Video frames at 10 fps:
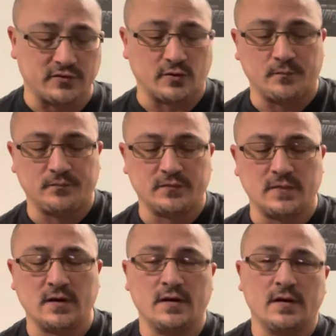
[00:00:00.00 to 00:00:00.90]
So
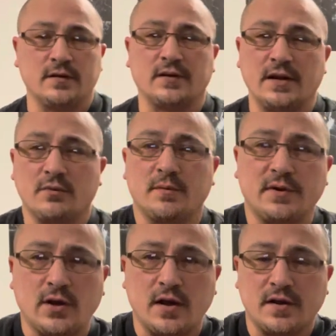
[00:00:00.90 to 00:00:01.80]
today we're going to be
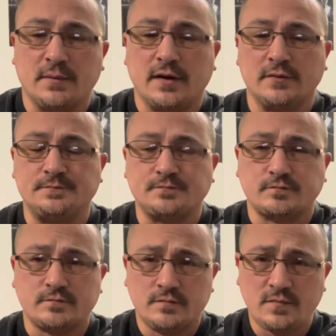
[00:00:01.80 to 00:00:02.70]
talking about
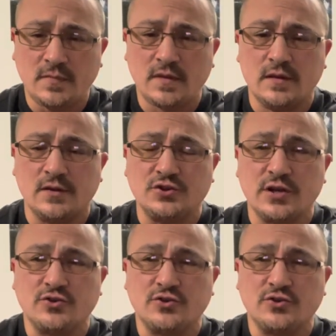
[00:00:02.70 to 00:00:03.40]
the G.I.